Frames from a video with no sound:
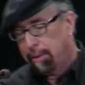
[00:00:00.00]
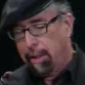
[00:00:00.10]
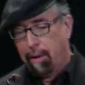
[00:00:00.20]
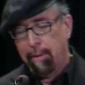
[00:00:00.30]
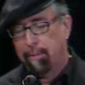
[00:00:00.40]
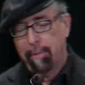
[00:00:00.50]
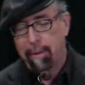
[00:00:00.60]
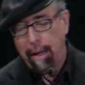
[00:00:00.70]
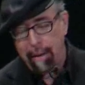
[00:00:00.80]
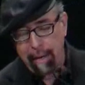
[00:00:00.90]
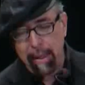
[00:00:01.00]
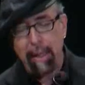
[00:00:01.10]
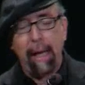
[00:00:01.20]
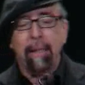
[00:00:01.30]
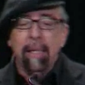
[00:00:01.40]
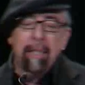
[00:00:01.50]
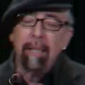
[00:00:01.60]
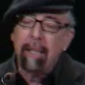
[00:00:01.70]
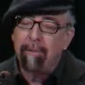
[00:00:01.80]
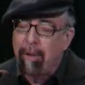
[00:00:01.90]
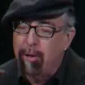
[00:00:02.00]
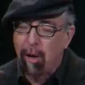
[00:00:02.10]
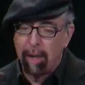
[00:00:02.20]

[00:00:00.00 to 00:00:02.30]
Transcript: you know, uh, I mean, and listening to The View talk